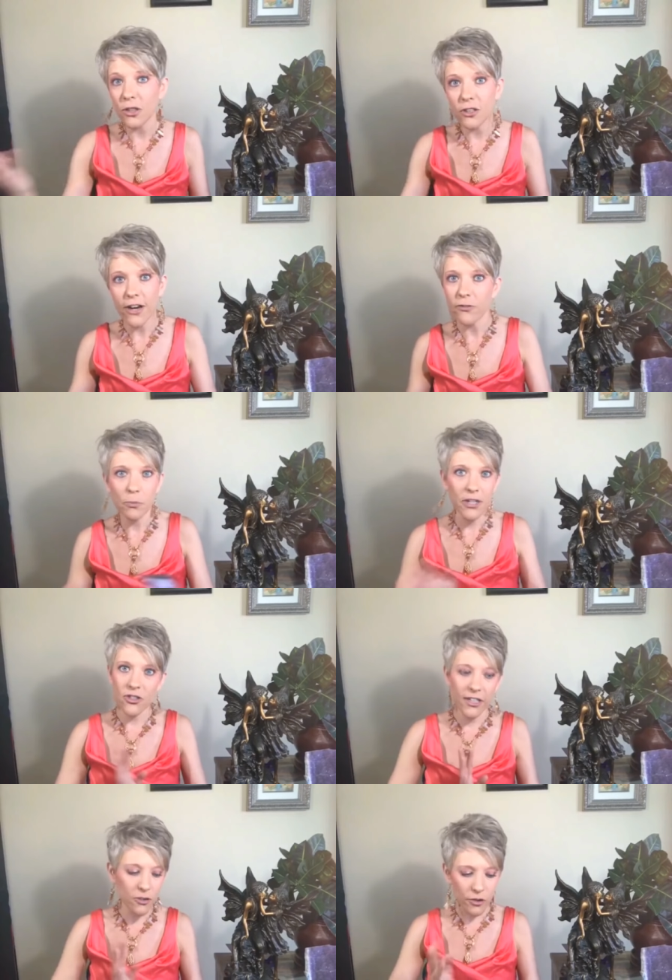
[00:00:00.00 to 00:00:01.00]
a craft
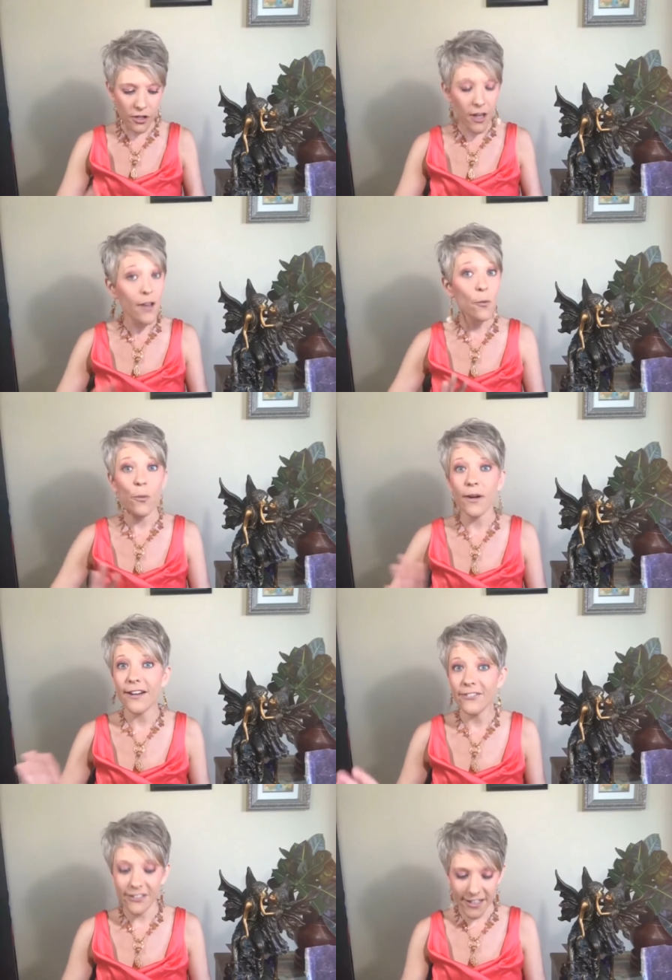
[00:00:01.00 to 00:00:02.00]
project or
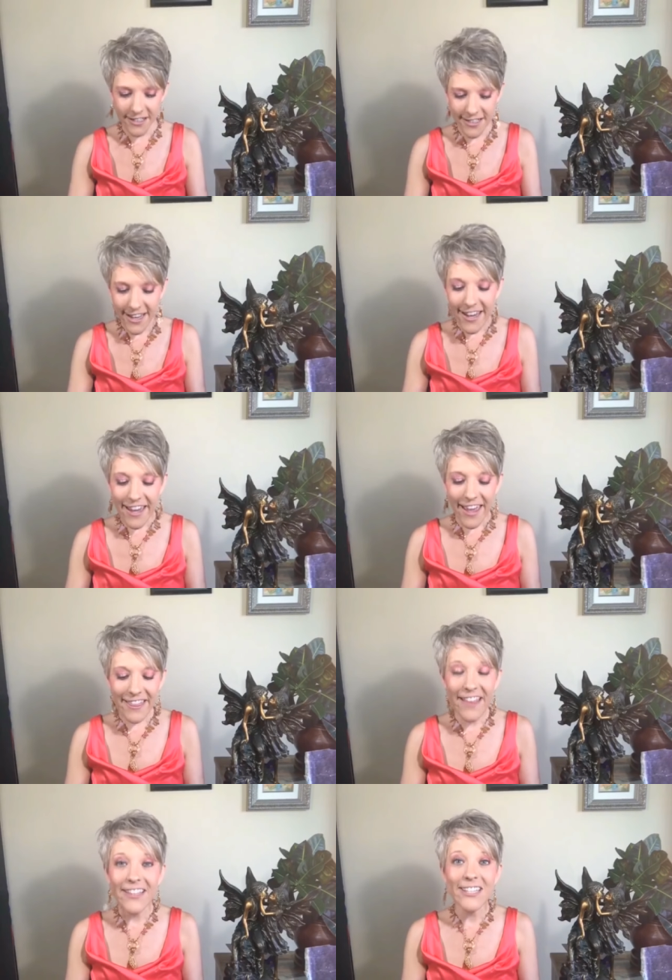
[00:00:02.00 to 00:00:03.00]
whatever it is. And
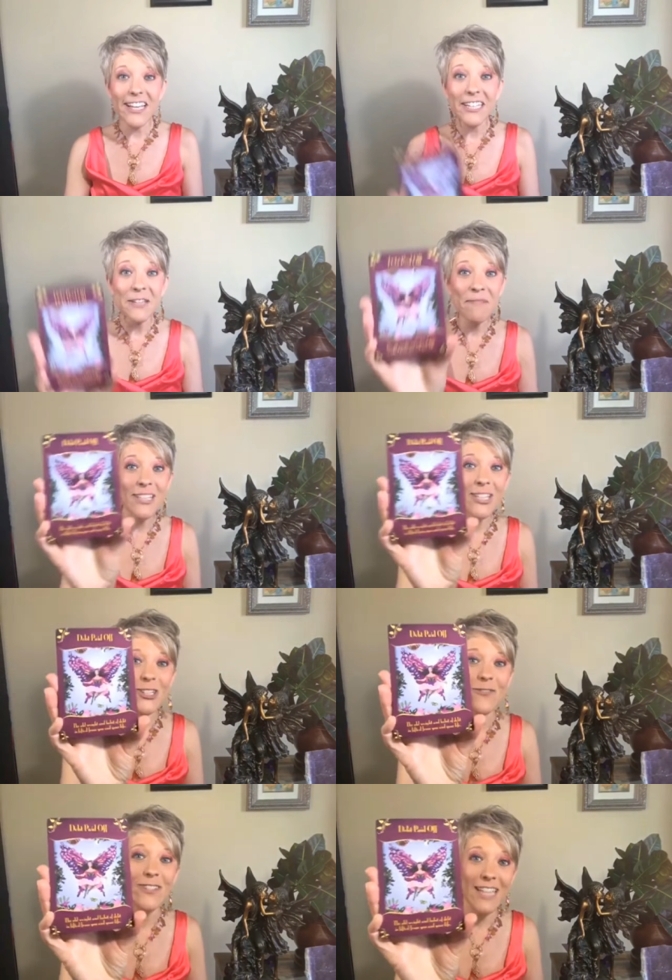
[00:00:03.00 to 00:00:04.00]
then the second message
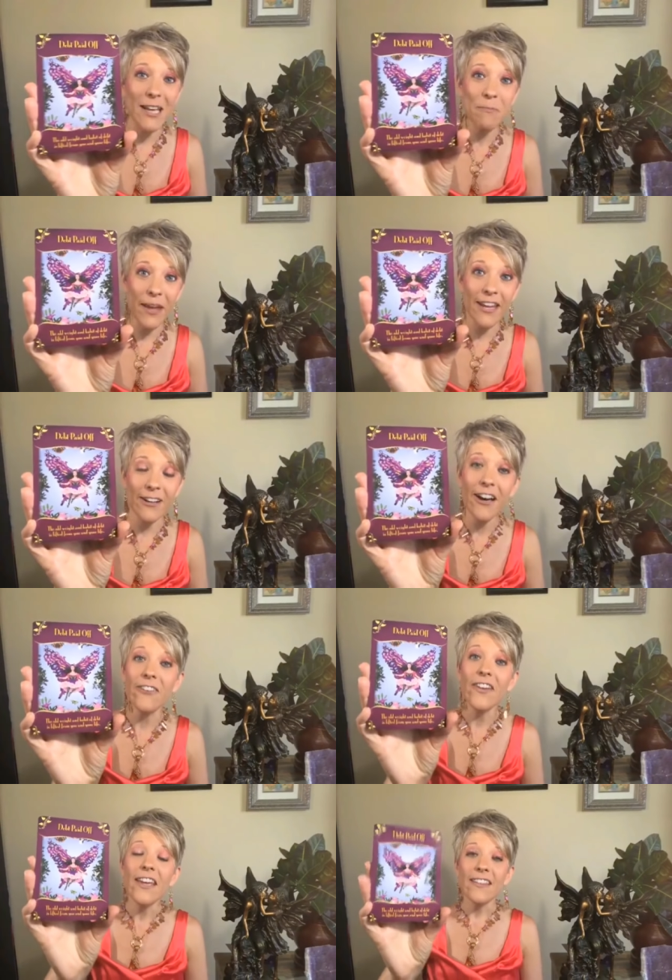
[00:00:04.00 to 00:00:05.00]
of debt paid off.
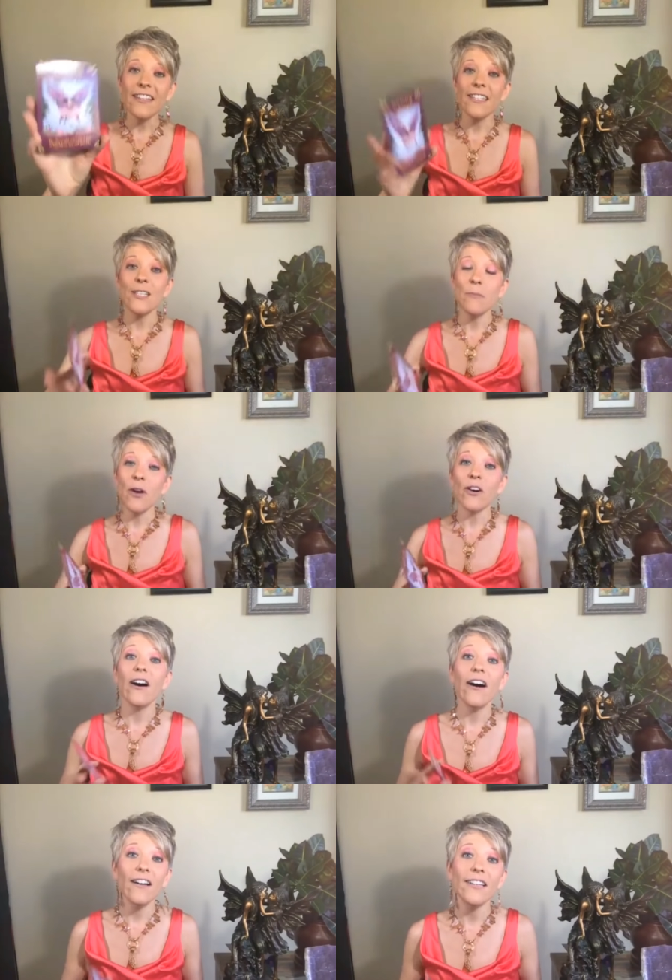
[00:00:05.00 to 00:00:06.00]
This is about
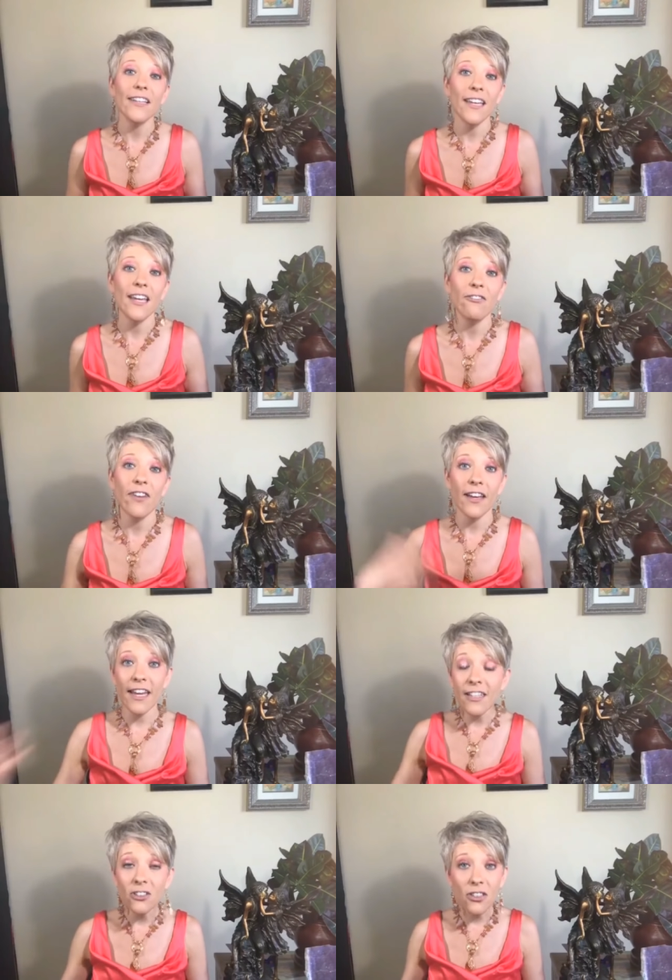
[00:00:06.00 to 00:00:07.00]
calling in
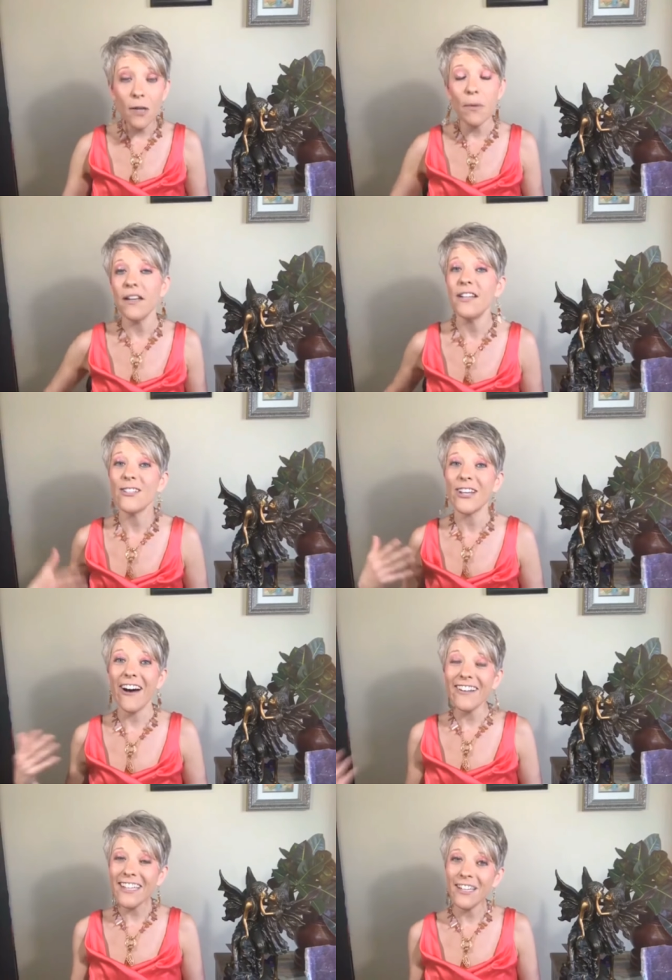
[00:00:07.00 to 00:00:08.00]
financial abundance,
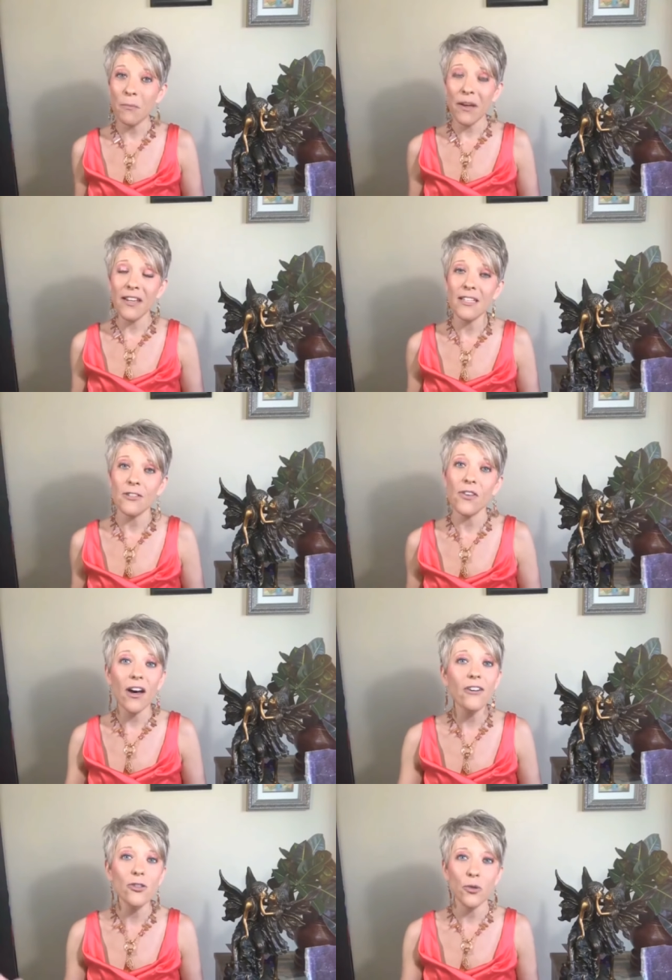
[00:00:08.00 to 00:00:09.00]
calling in abundance of
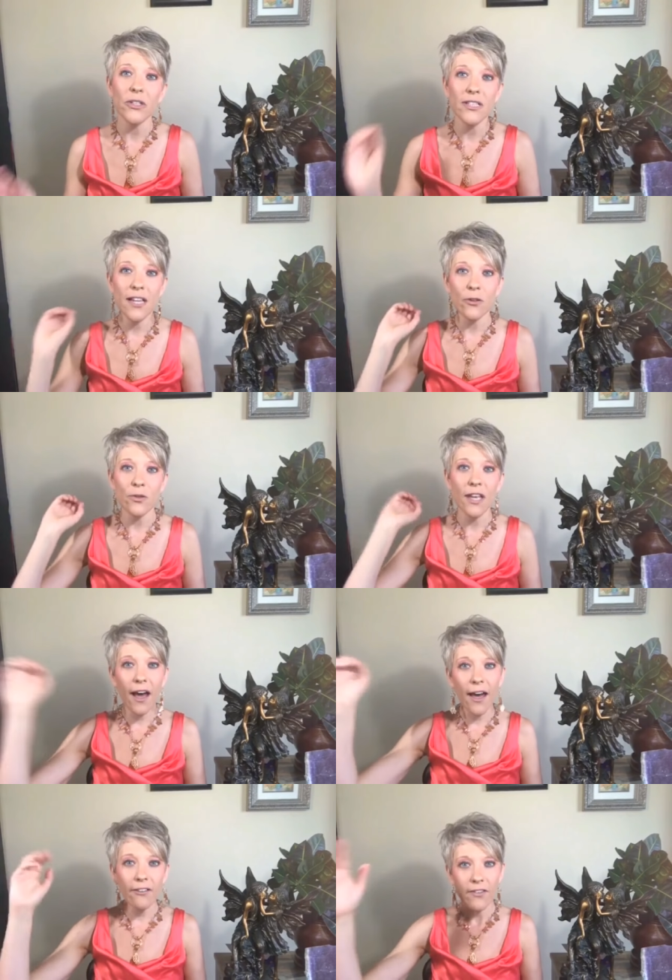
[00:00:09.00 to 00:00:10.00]
all sorts, and those
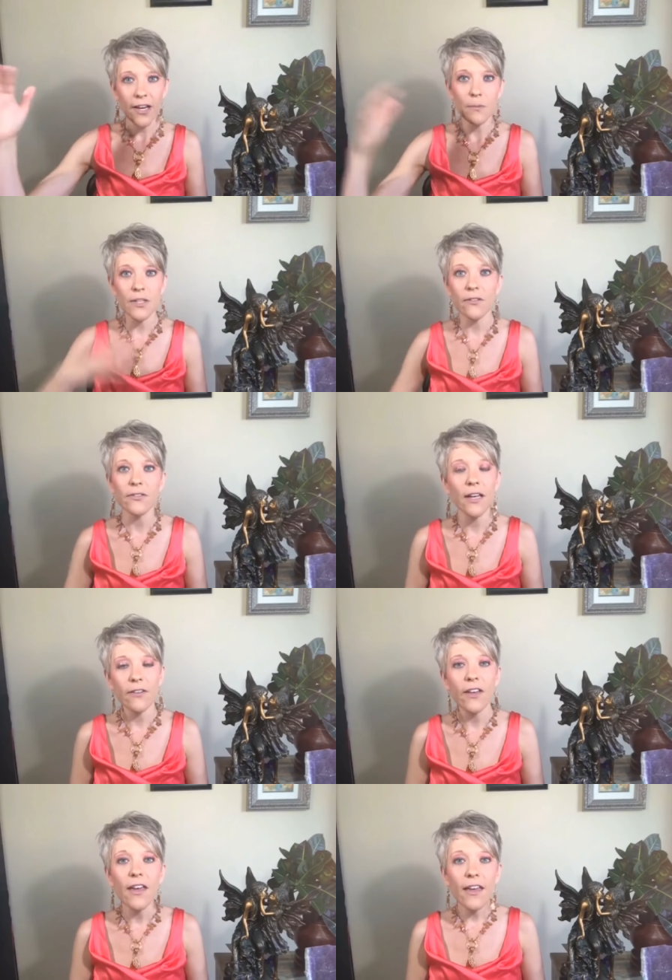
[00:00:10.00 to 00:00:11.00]
high vibes of love
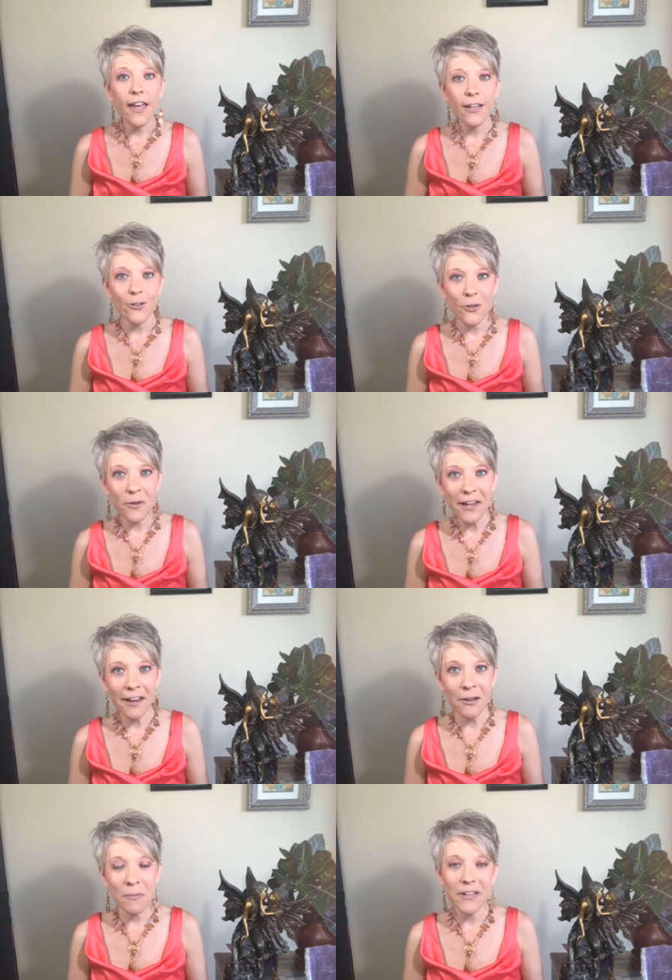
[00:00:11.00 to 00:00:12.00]
and joy
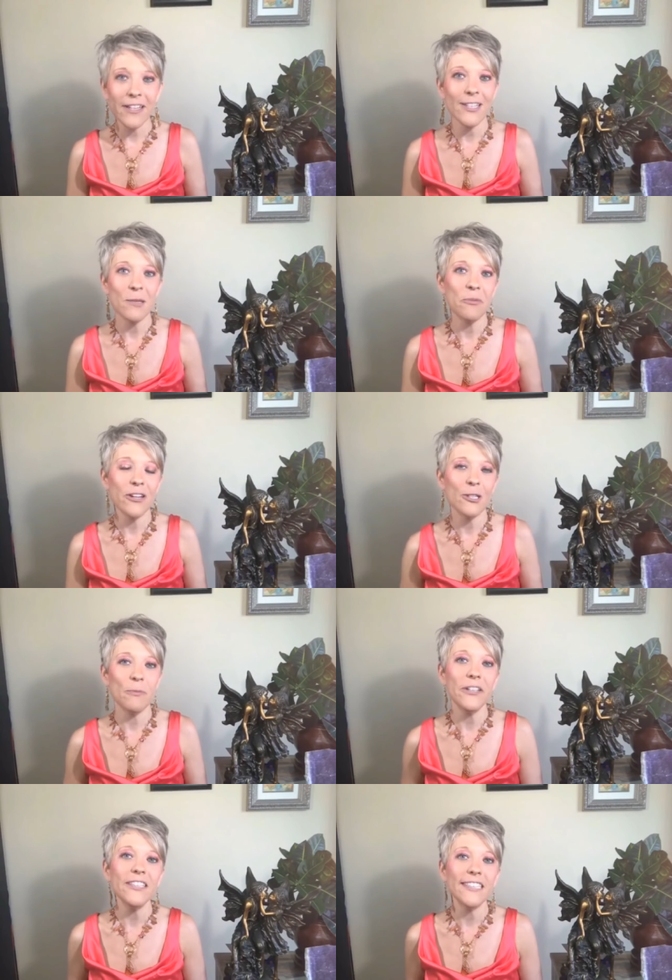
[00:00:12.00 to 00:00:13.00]
and abundance and
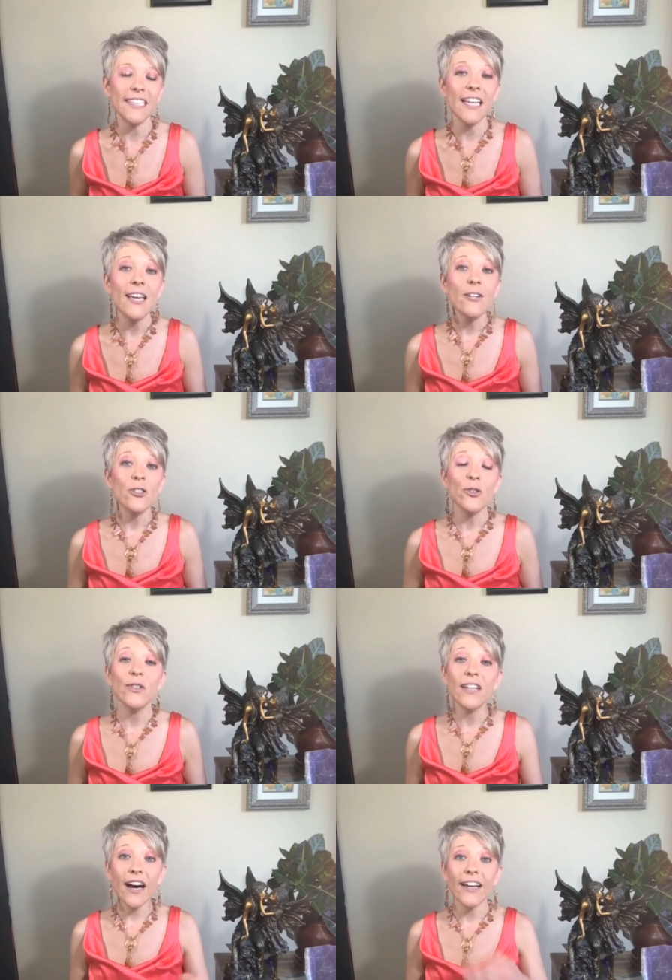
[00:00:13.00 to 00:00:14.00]
prosperity to
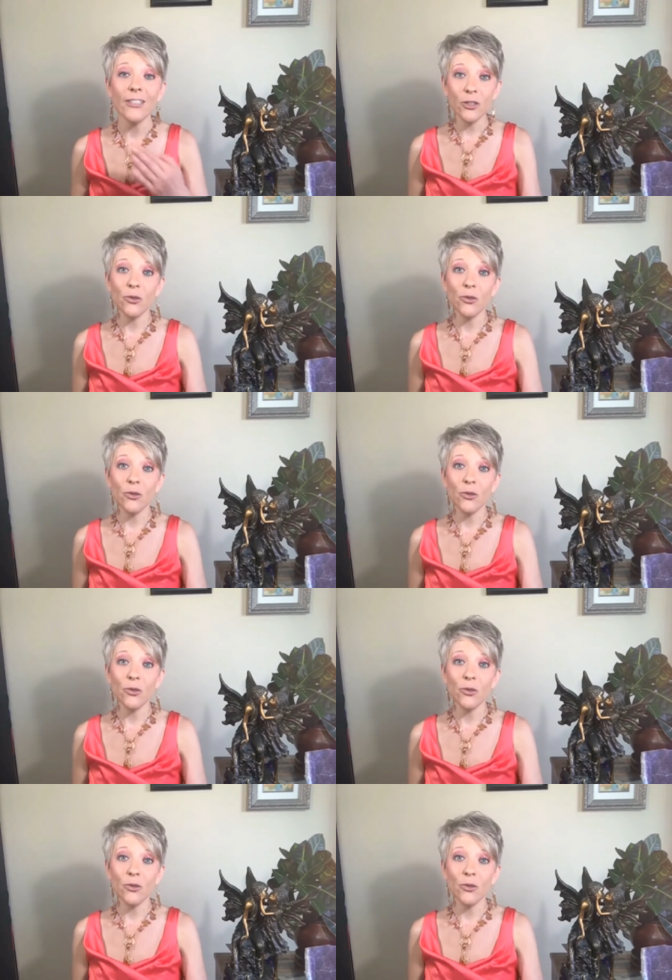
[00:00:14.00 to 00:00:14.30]
guide you